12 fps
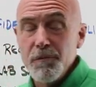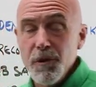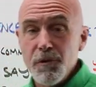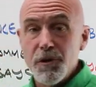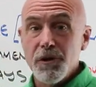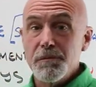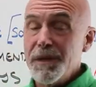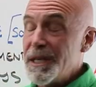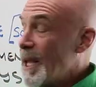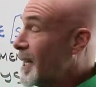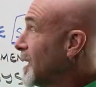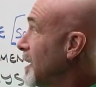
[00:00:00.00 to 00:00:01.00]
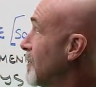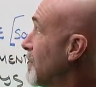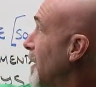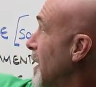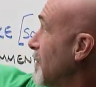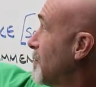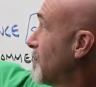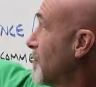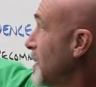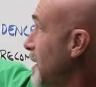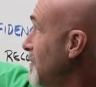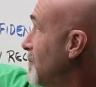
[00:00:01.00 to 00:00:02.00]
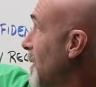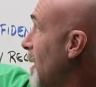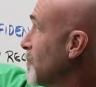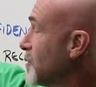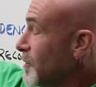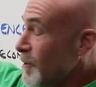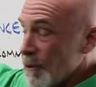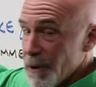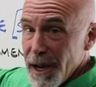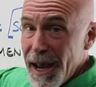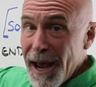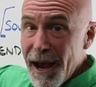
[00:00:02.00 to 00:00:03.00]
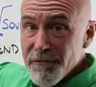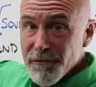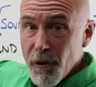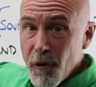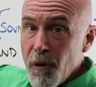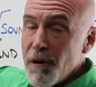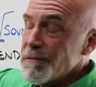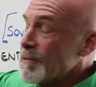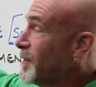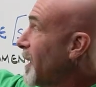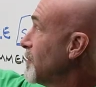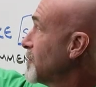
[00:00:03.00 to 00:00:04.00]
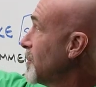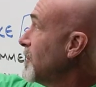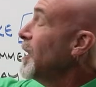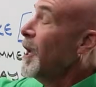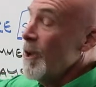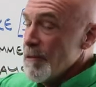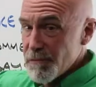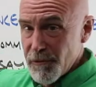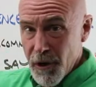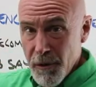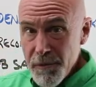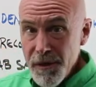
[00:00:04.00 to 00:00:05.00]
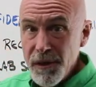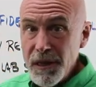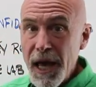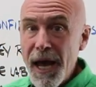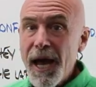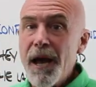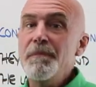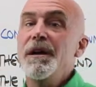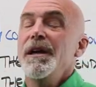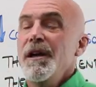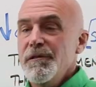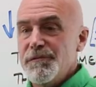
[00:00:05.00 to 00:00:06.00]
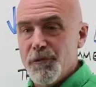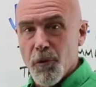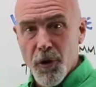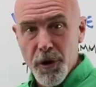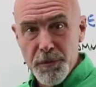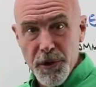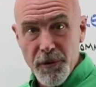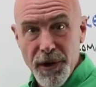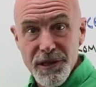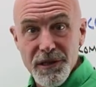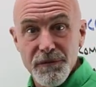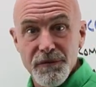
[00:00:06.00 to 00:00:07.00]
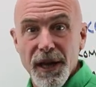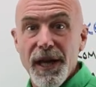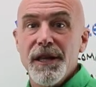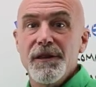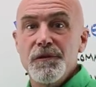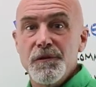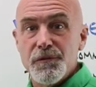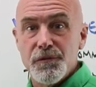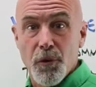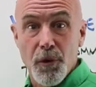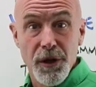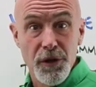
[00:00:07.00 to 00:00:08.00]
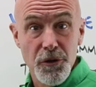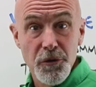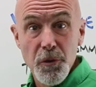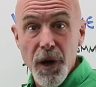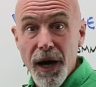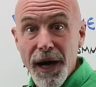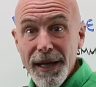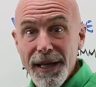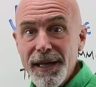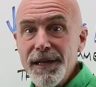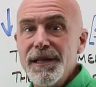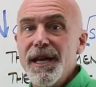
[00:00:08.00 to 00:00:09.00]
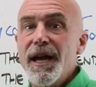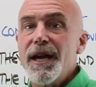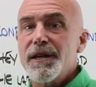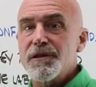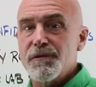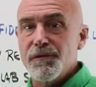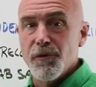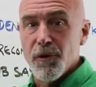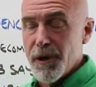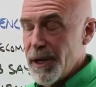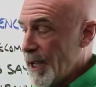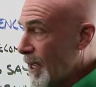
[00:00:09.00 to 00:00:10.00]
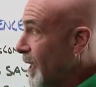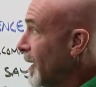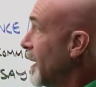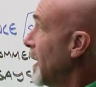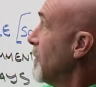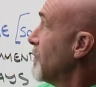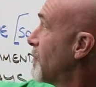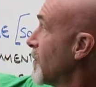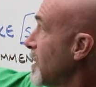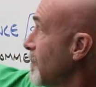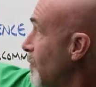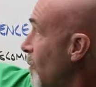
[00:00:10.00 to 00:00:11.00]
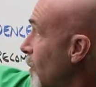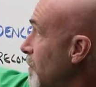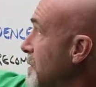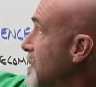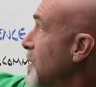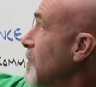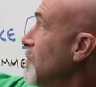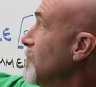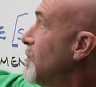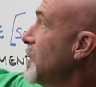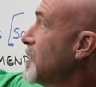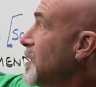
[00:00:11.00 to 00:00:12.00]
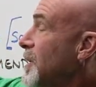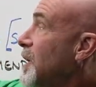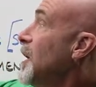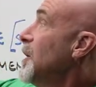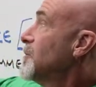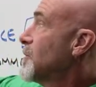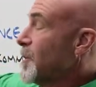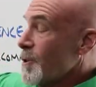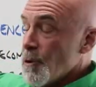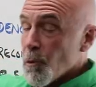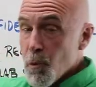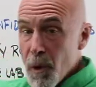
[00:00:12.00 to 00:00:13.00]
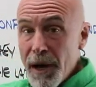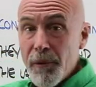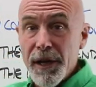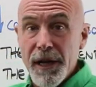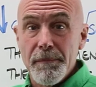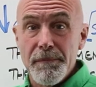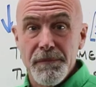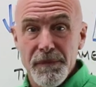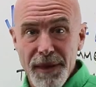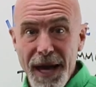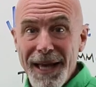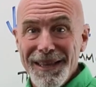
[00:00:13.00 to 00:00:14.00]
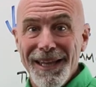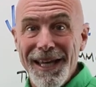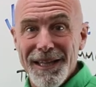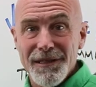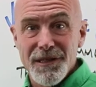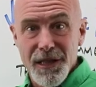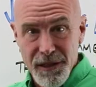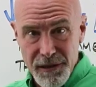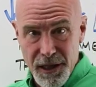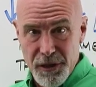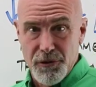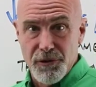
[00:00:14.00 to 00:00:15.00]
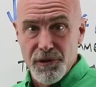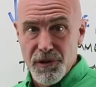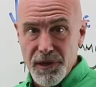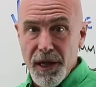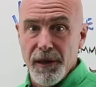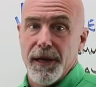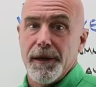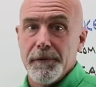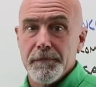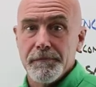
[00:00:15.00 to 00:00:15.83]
You should be getting either a free voucher or a half-off voucher from the lab for a progressive lens, for a new high index, for a freeform single vision, so that you're wearing that lens that you're selling.